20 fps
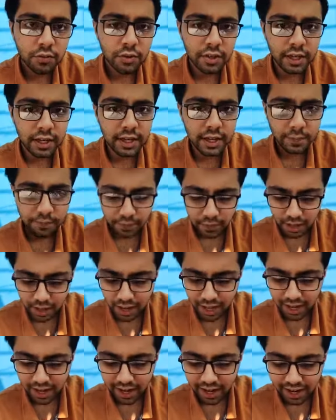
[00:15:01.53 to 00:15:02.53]
of the head,
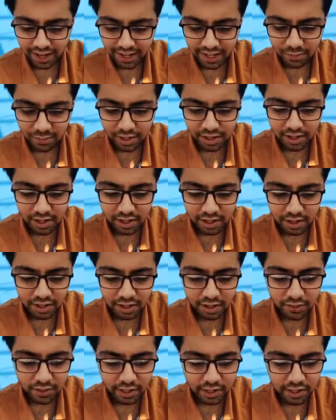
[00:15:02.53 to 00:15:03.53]
and it's basically
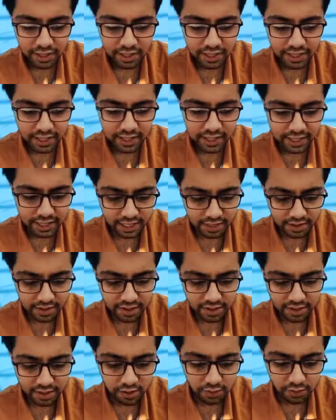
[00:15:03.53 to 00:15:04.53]
done when the head
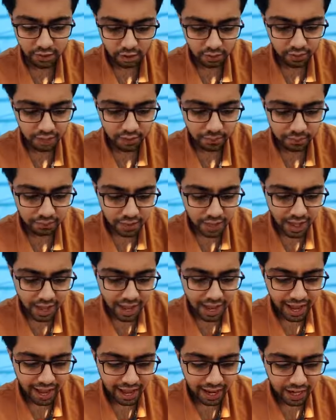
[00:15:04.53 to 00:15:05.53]
distance the vulva
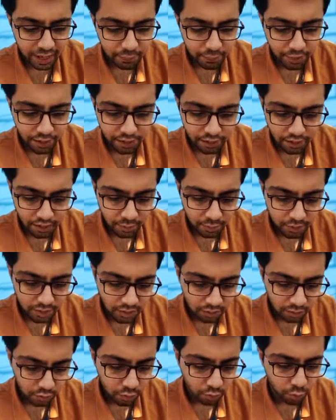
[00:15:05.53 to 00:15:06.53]
and perineum
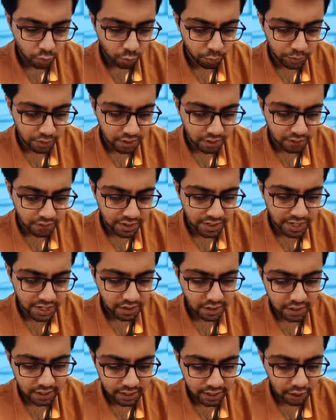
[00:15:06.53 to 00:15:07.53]
enough to open the
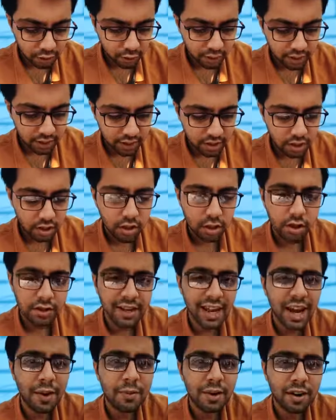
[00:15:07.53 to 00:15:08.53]
vaginal introitus.
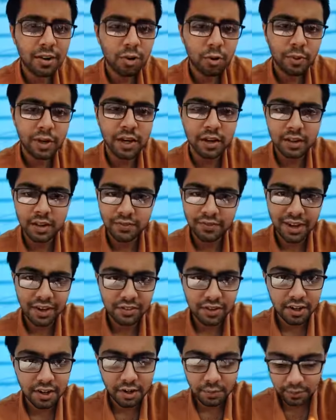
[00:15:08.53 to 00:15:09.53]
Diameter should be greater than
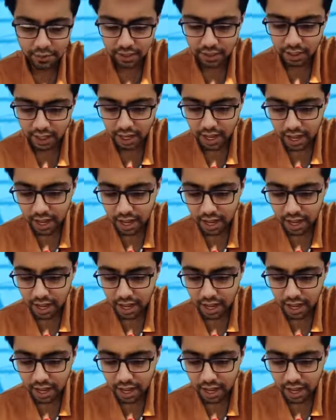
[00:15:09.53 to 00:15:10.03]
5 cm,